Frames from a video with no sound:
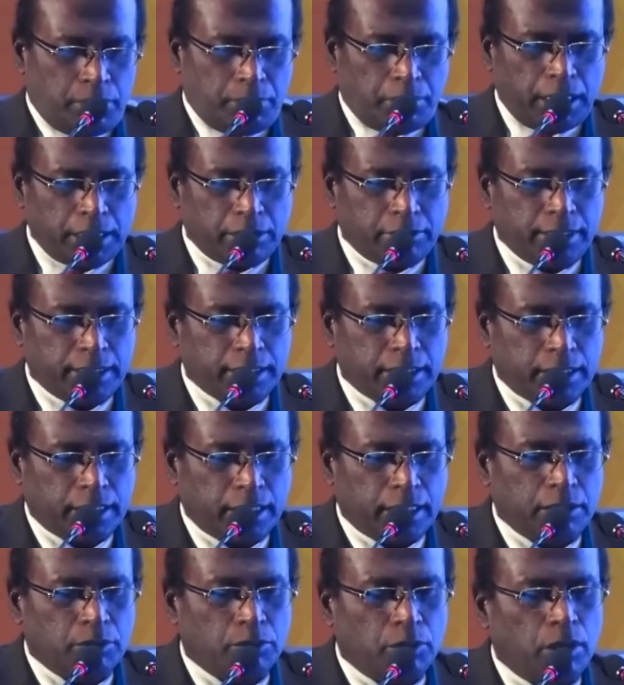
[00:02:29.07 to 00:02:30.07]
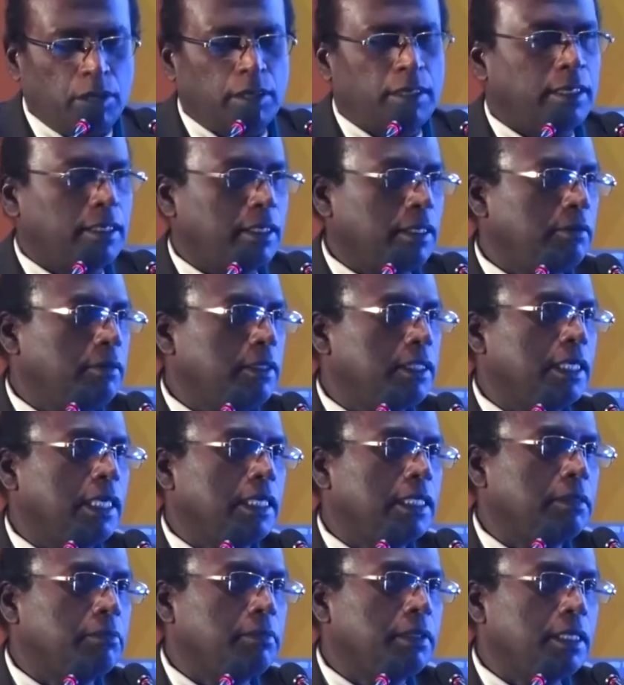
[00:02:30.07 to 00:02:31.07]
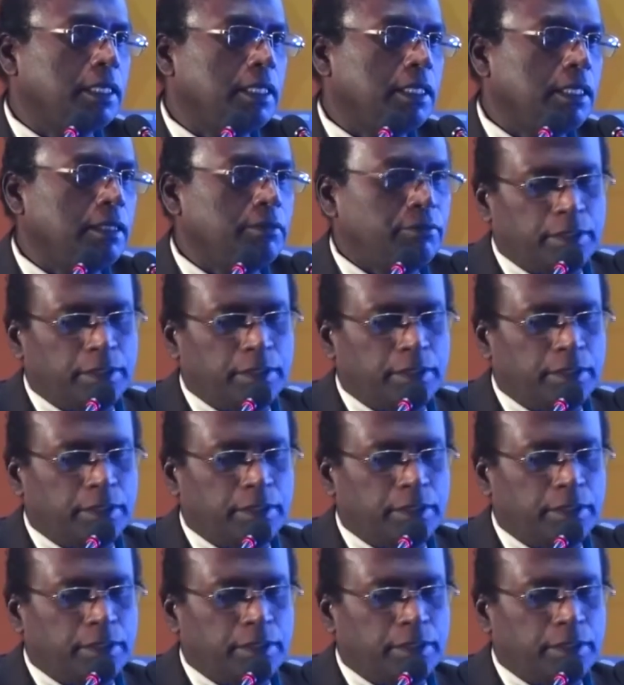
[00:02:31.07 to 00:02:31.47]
pathways that are involved, which ultimately